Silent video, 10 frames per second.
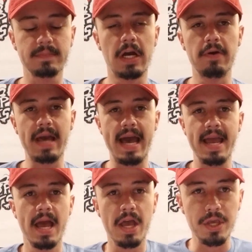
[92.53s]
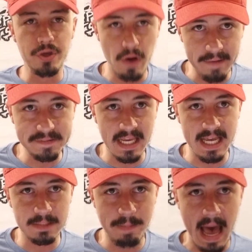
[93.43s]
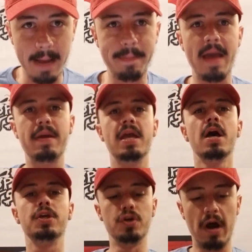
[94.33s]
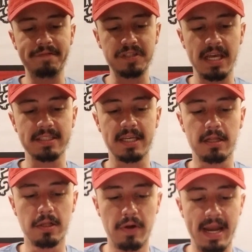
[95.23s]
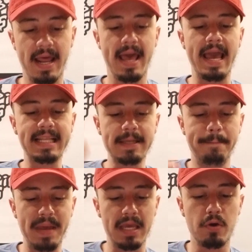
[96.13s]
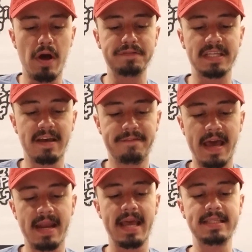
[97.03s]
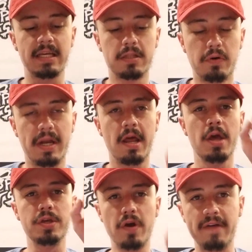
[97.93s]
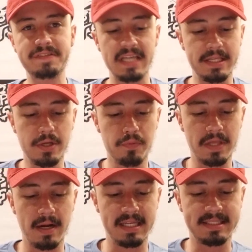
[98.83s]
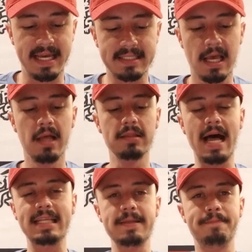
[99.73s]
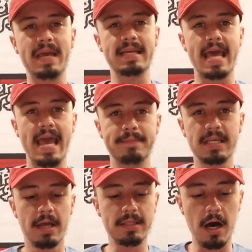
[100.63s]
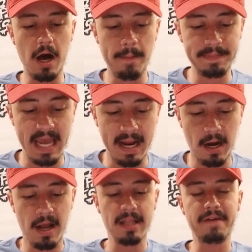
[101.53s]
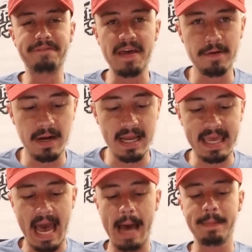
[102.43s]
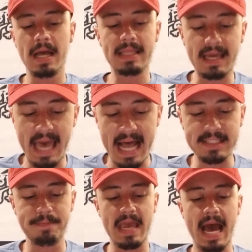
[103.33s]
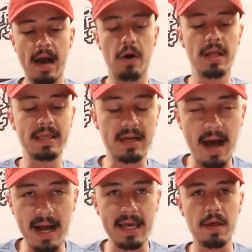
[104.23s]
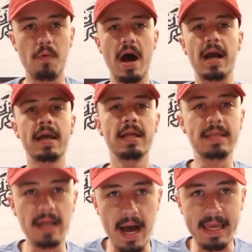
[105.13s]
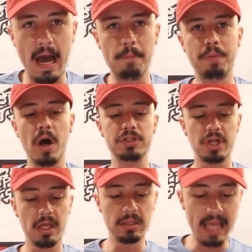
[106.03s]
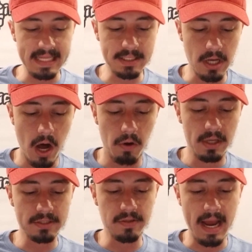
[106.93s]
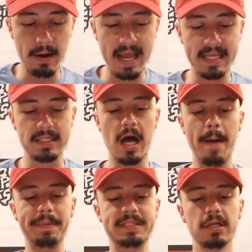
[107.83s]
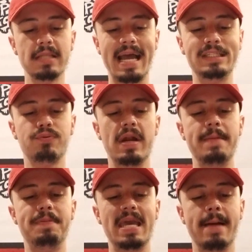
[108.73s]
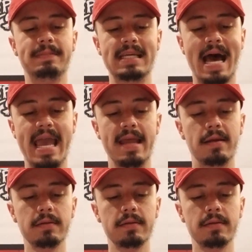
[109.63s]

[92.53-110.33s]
Okay? UFC is back, baby. UFC is included. It's a big UFC event. It's included UFC 236. Lots of big names. The humdinger, the feather in the cap, the cat's meow, the cock of the walk, the knockout punch. Let's go. So there it is. Up until 9.20 p.m. tonight.